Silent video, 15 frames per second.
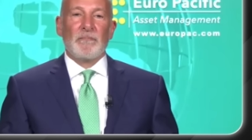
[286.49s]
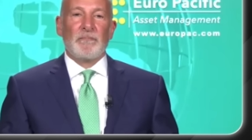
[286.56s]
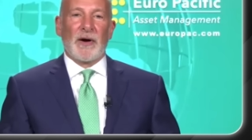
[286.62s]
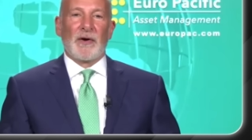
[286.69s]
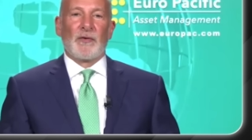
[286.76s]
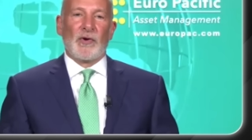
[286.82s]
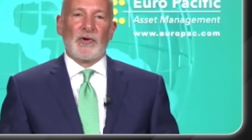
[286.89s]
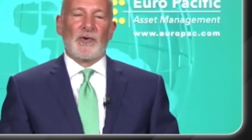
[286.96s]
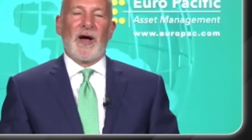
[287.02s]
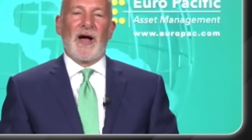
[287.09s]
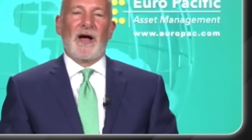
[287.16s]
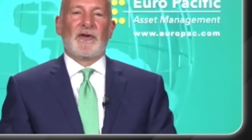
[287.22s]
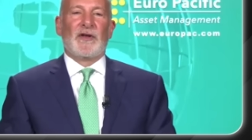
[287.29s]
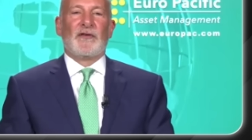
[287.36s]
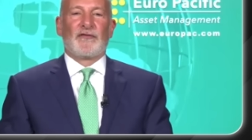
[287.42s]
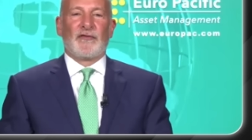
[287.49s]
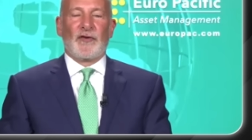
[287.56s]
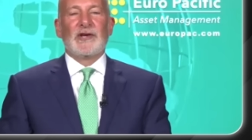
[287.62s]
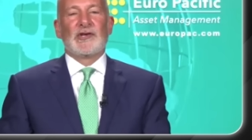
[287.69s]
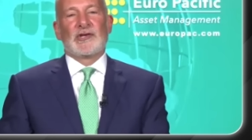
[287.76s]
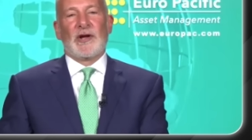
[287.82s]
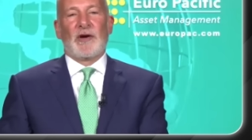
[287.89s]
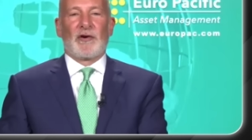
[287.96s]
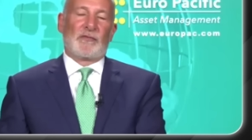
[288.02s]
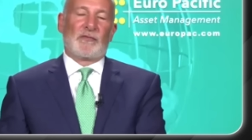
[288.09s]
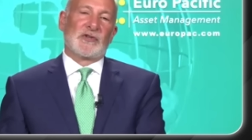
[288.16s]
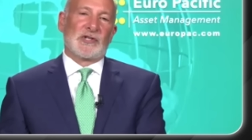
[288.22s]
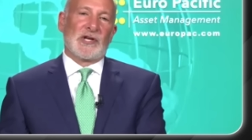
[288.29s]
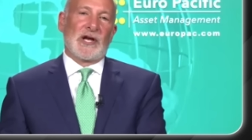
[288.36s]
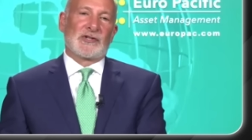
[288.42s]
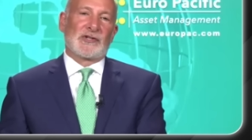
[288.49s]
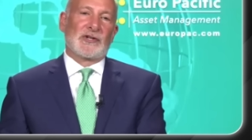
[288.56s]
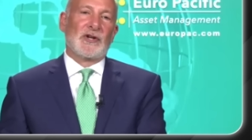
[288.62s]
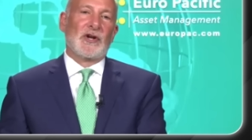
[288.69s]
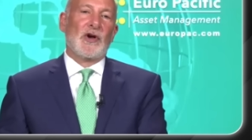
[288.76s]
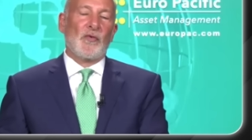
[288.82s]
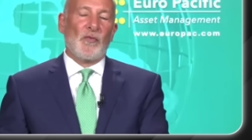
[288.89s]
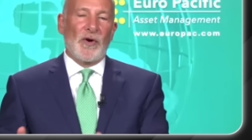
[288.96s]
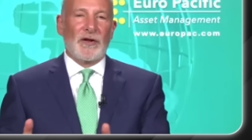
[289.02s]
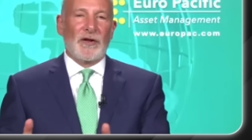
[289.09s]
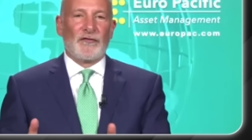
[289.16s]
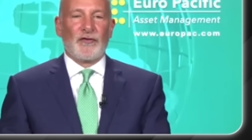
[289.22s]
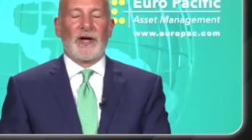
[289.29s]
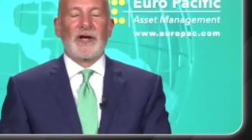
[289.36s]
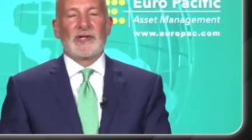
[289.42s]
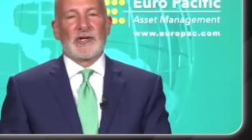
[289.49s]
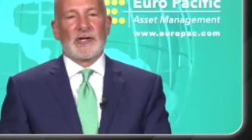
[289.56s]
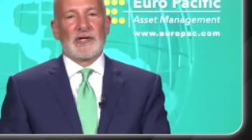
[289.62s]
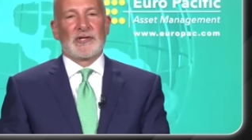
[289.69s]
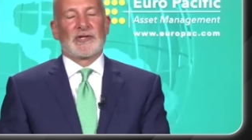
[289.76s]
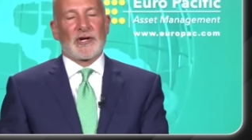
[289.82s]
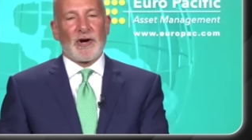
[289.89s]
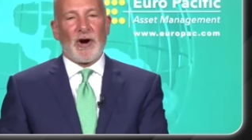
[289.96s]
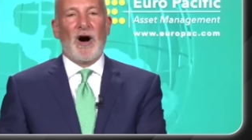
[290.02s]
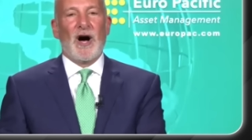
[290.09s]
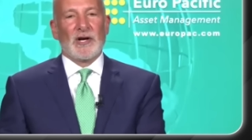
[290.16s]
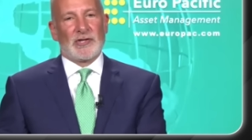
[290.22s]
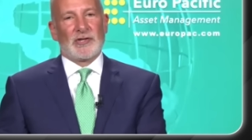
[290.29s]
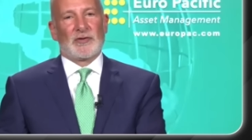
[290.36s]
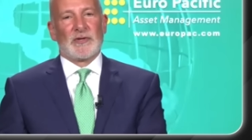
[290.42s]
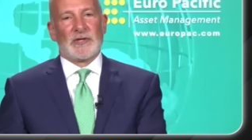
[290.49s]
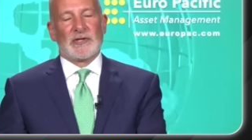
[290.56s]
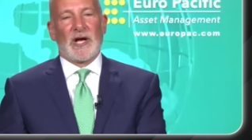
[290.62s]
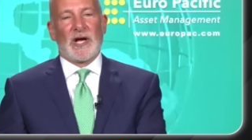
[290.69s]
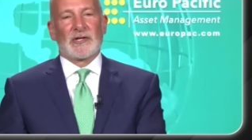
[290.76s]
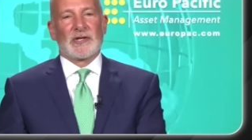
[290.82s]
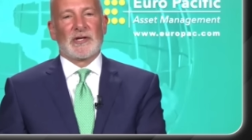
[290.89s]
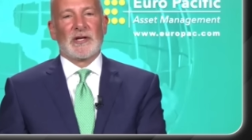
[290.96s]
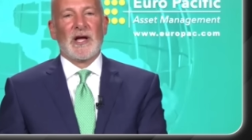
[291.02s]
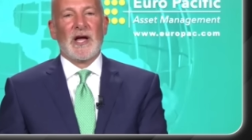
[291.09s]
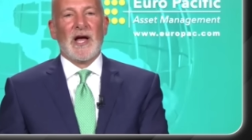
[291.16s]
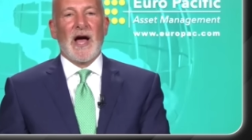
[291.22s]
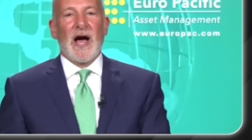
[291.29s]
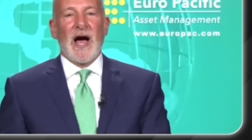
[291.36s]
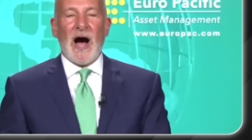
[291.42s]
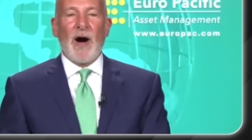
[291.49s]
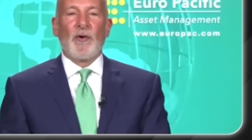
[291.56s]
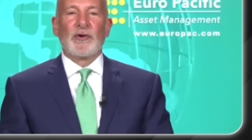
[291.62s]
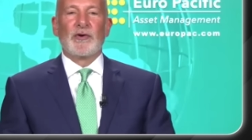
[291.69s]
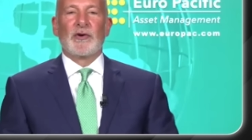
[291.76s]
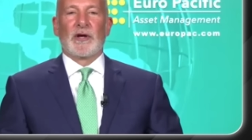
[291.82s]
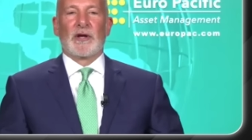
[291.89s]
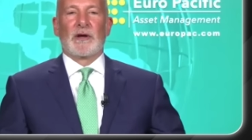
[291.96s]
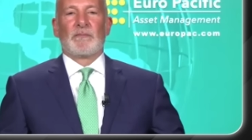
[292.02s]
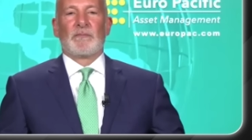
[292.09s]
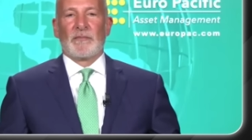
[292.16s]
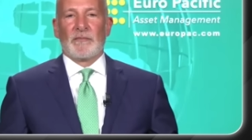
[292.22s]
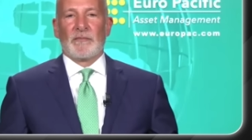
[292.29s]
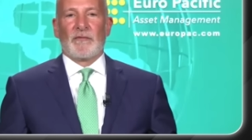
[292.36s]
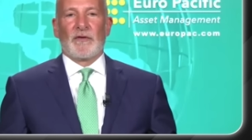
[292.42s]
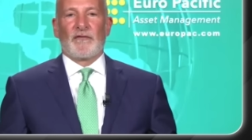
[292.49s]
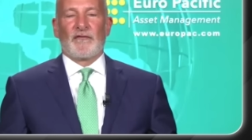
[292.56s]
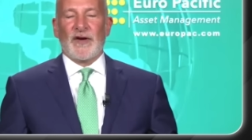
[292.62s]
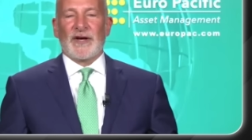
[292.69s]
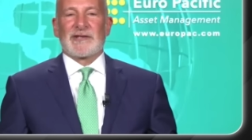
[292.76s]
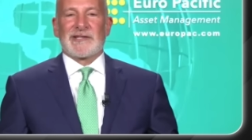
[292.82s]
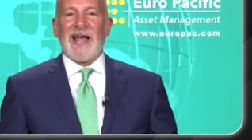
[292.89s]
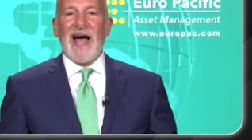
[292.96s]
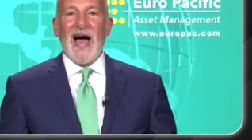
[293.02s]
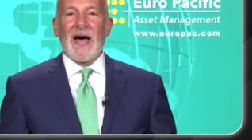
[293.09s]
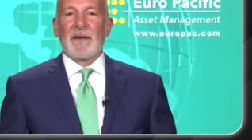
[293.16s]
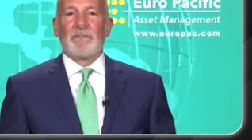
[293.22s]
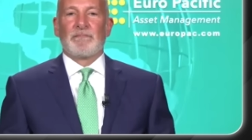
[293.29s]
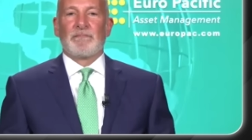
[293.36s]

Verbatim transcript: But when you have an inflationary recession, when inflation is the cause of the recession, how are you going to fix that